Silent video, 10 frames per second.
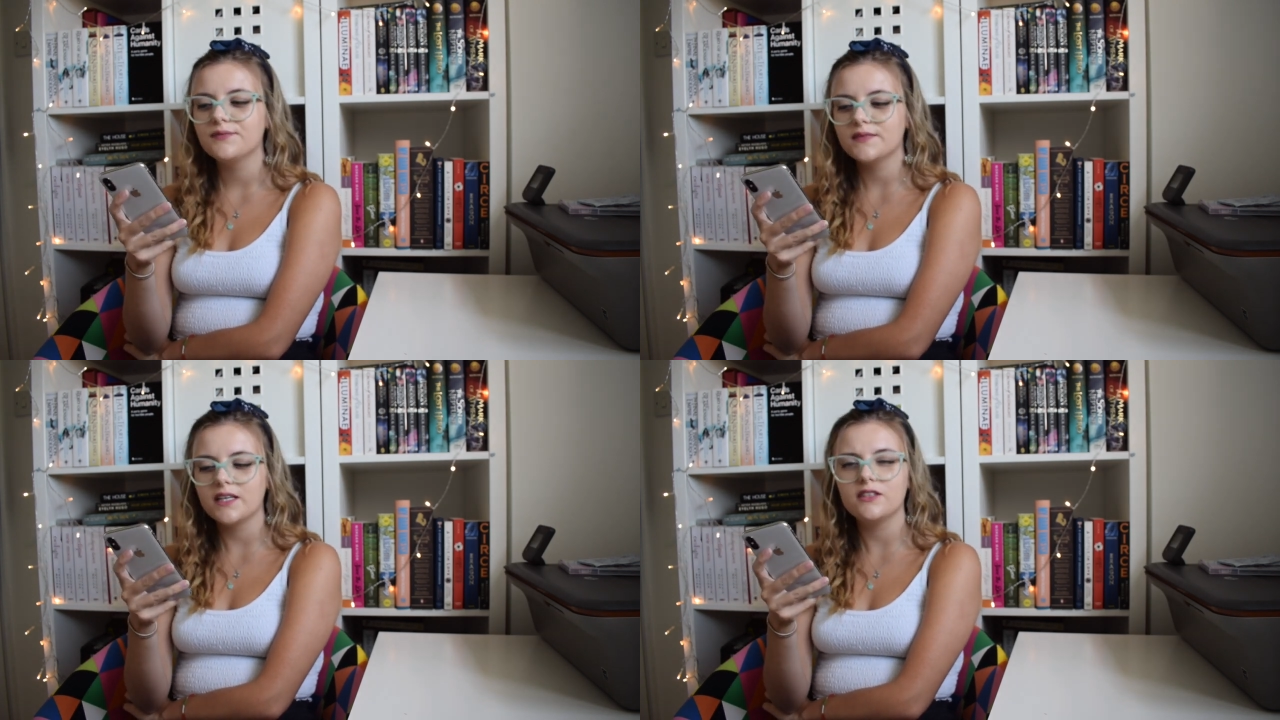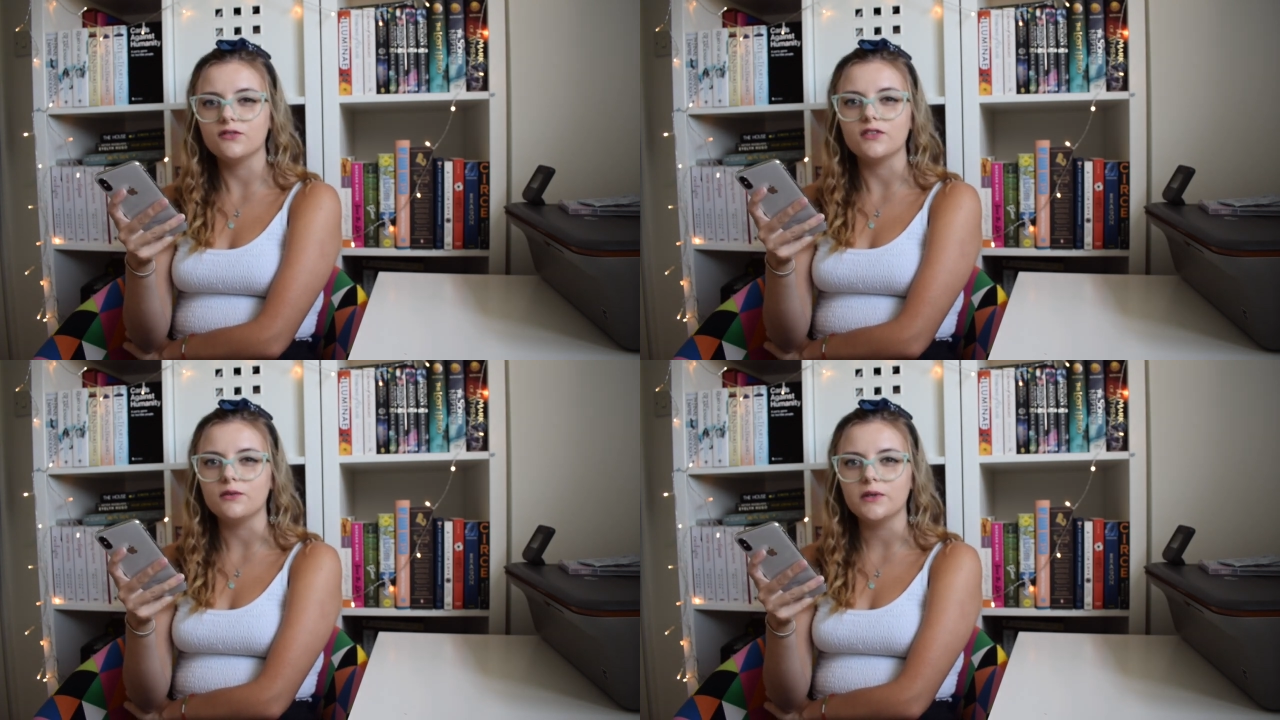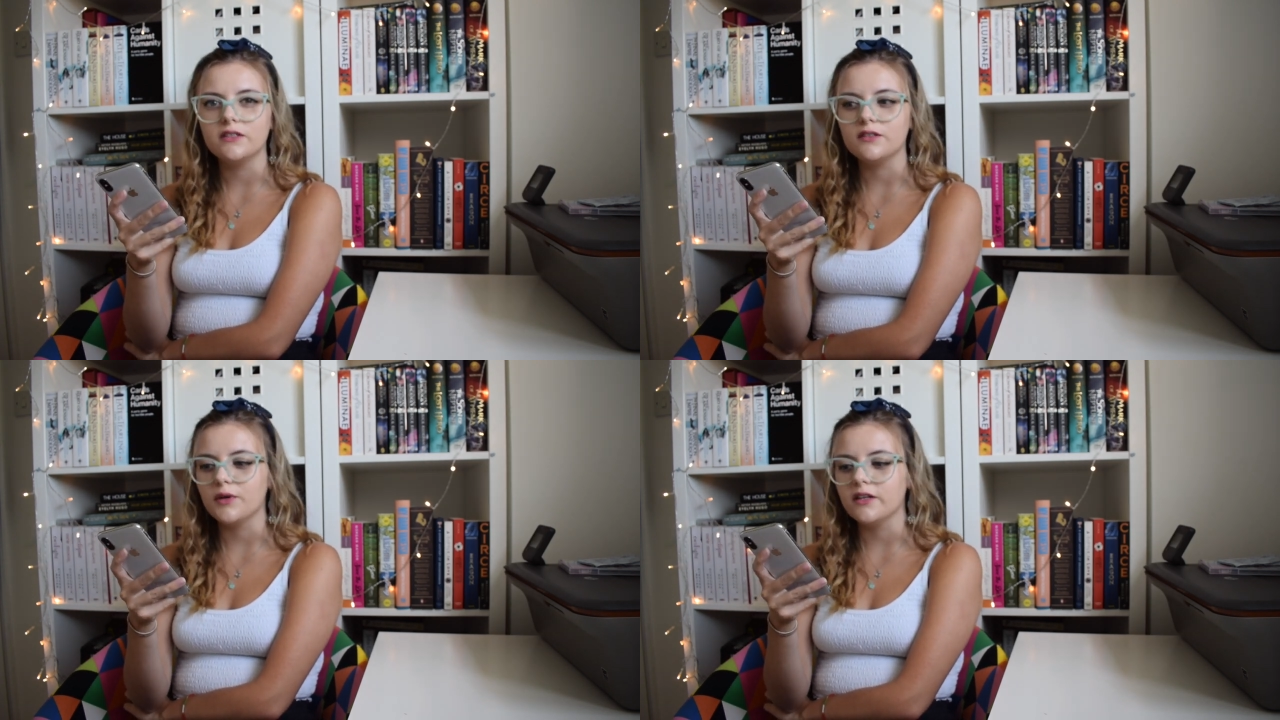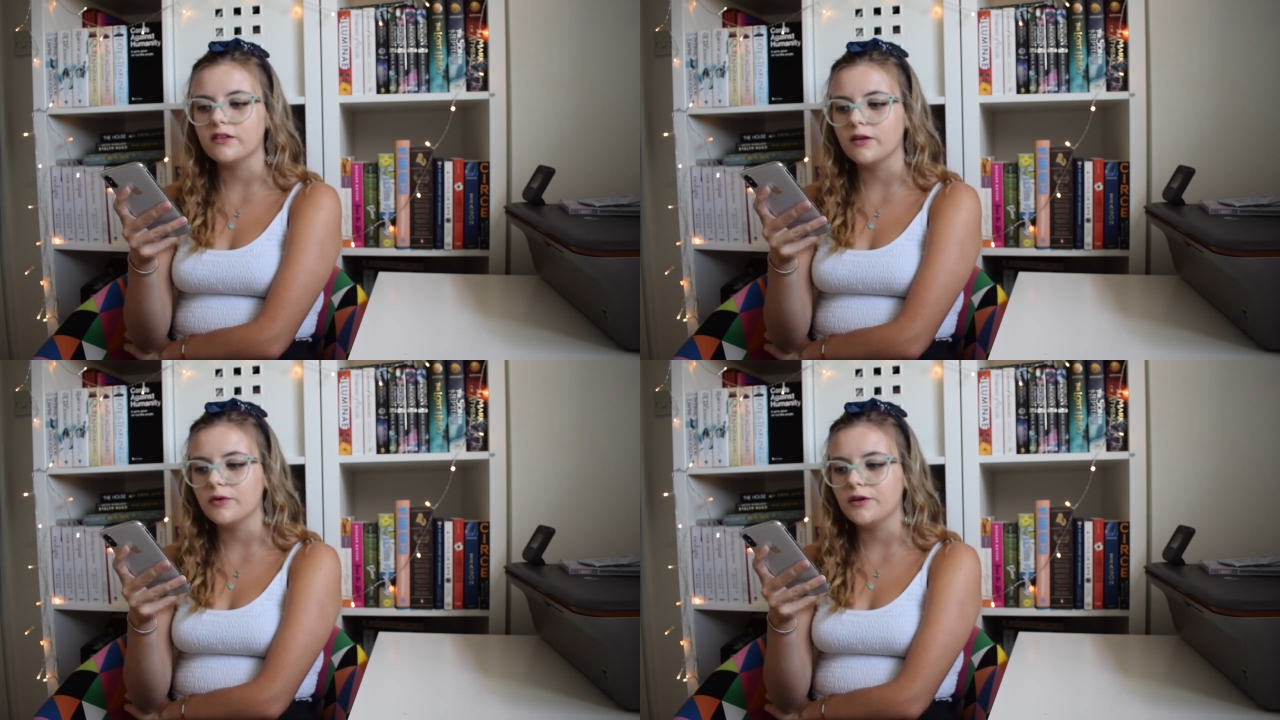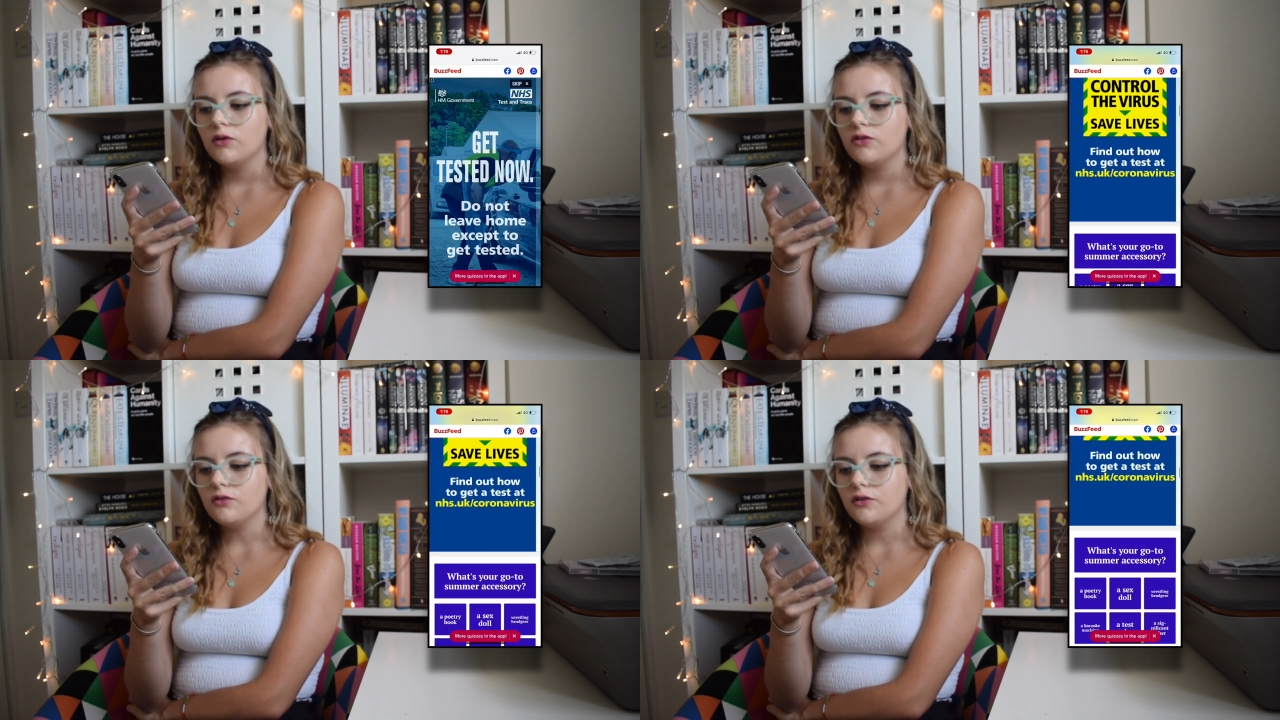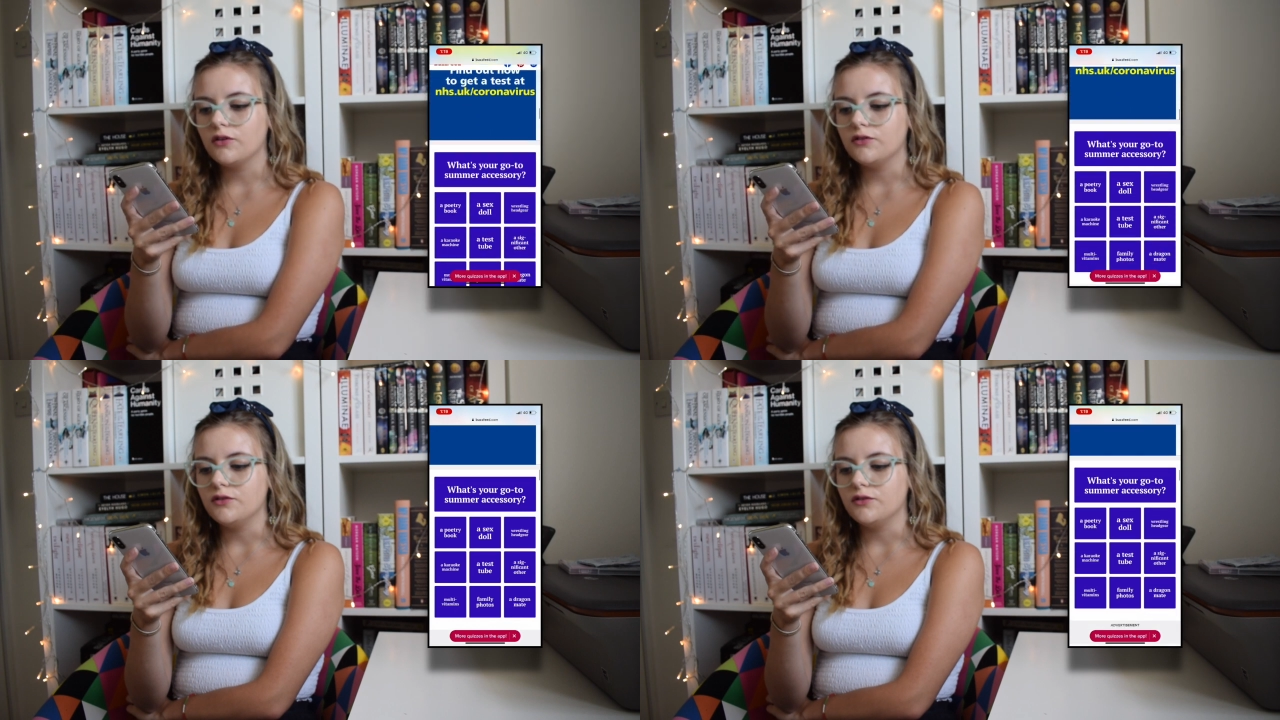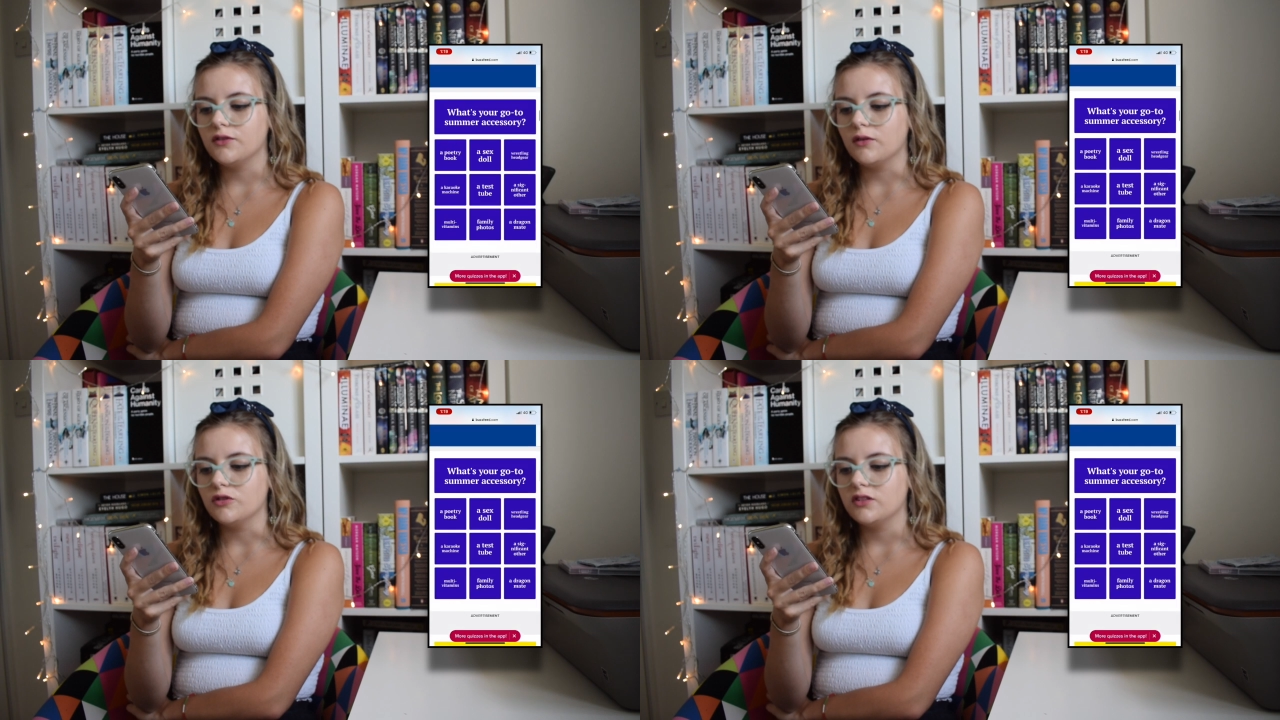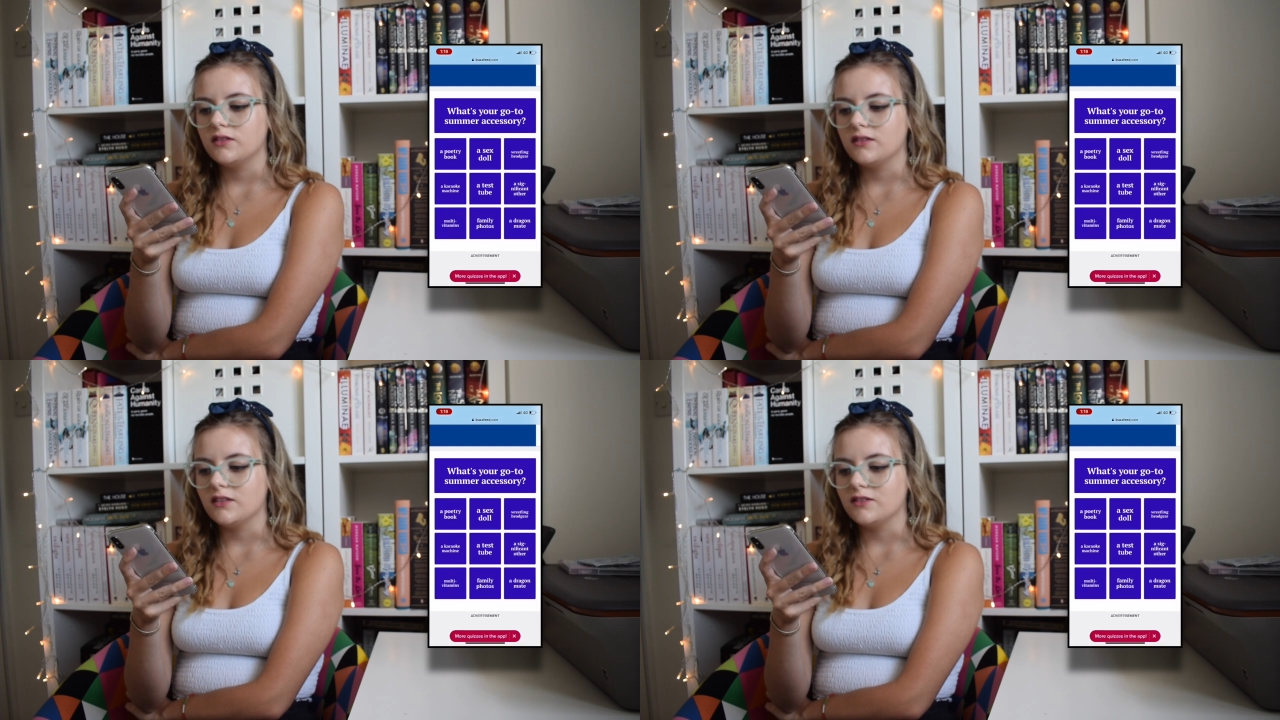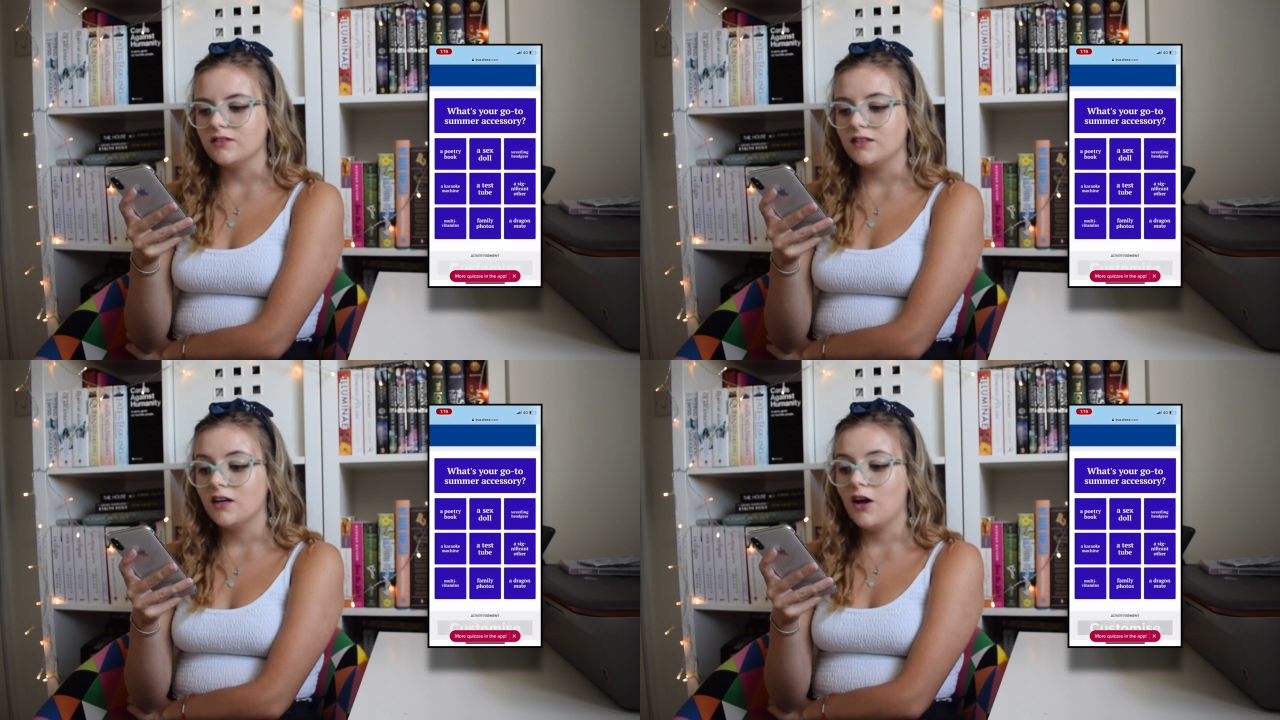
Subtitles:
That's a fun way to spend the summer. What's your go-to summer accessory?